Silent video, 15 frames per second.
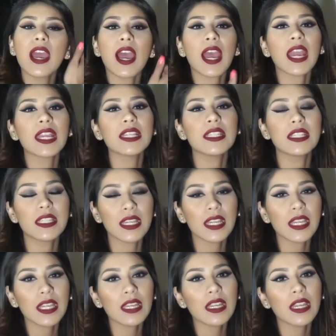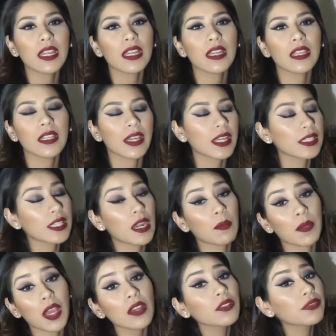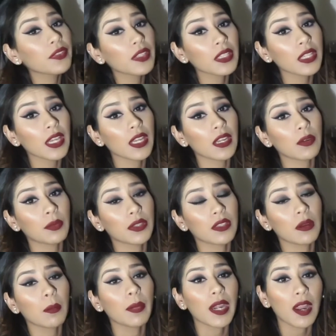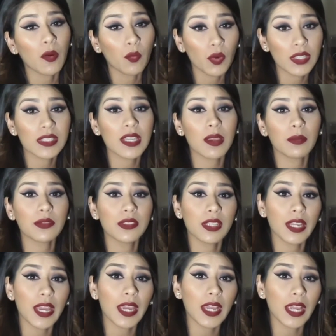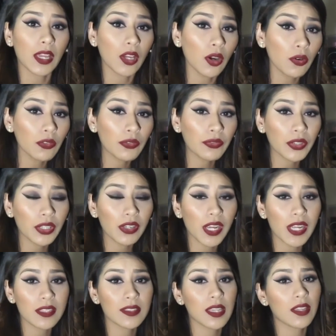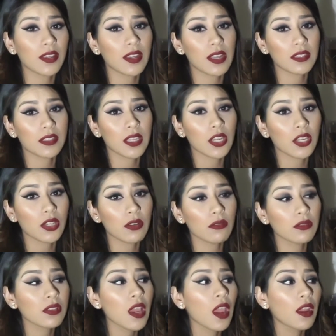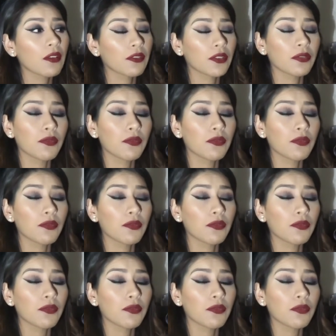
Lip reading: I did, like I said, I'm not affiliated with them, but I was able to get a code for you guys that you guys can use for